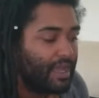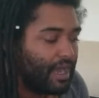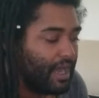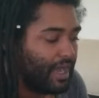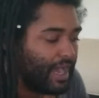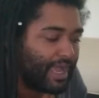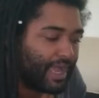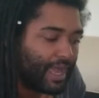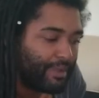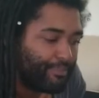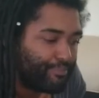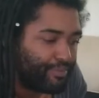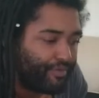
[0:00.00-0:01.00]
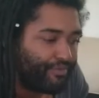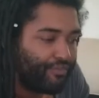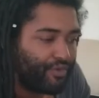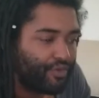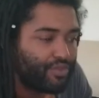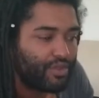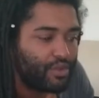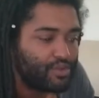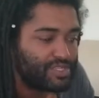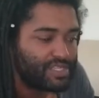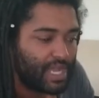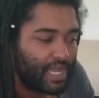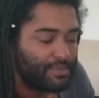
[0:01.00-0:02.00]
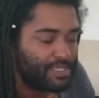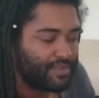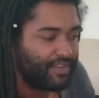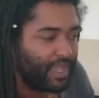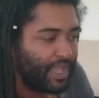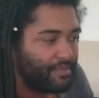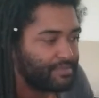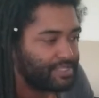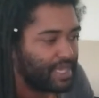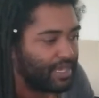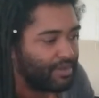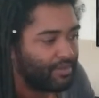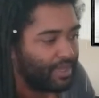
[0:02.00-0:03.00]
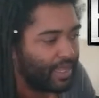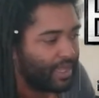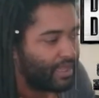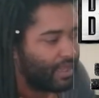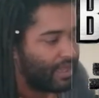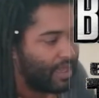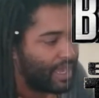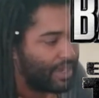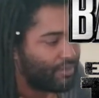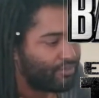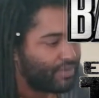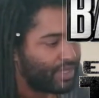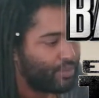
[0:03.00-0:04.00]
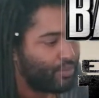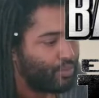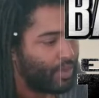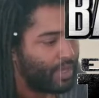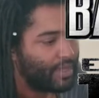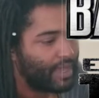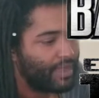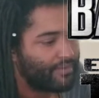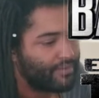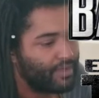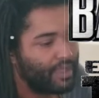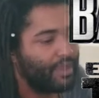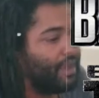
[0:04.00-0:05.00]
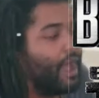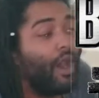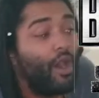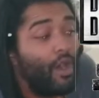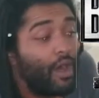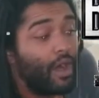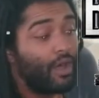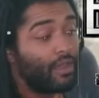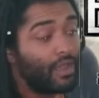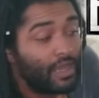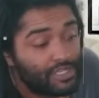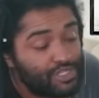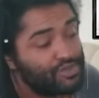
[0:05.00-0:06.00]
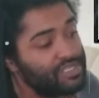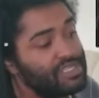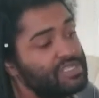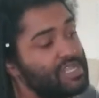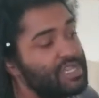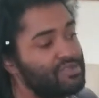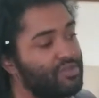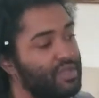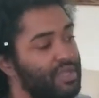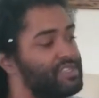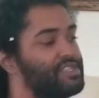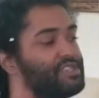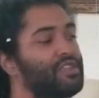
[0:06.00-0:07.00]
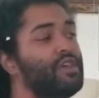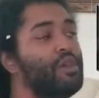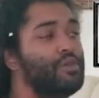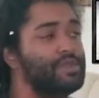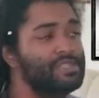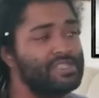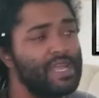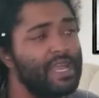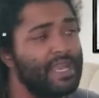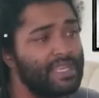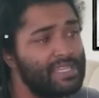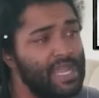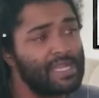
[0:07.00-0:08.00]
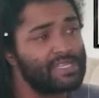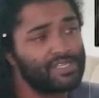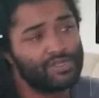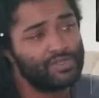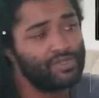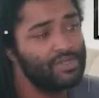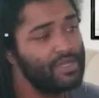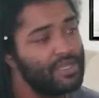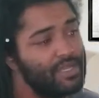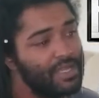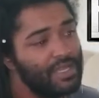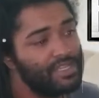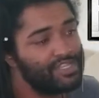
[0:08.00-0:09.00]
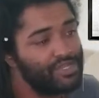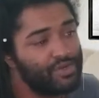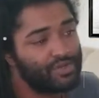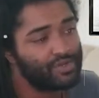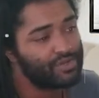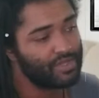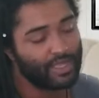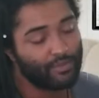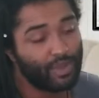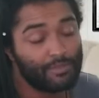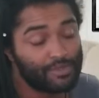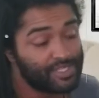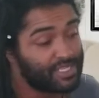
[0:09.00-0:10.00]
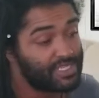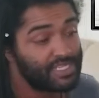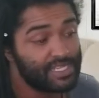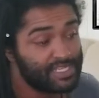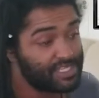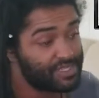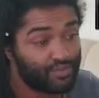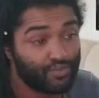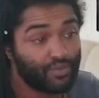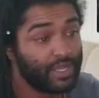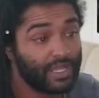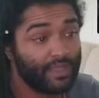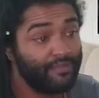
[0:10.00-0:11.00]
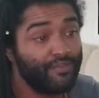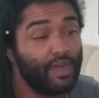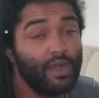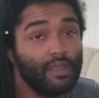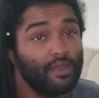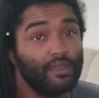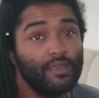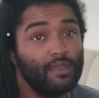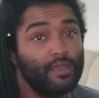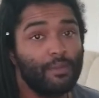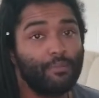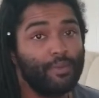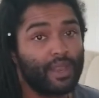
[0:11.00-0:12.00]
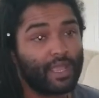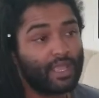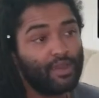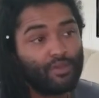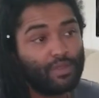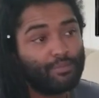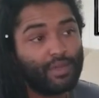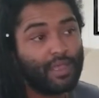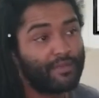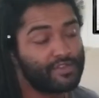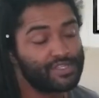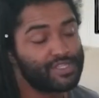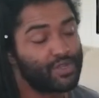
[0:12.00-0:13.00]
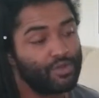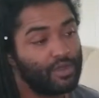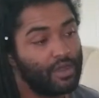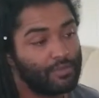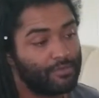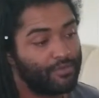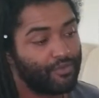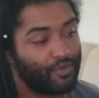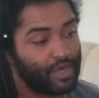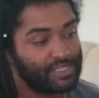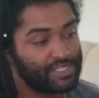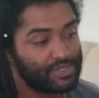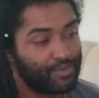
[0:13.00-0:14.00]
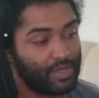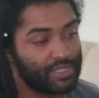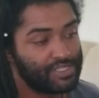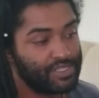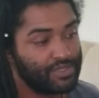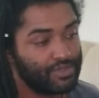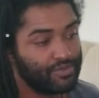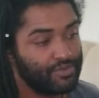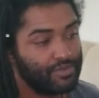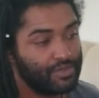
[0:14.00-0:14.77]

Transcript: I prefer those types of games. I don't really want. And a lot of shooters these days are like slow and steady tactical shooter. Like Rainbow Six Siege is really fun, but I can only play it for so long before I just want to,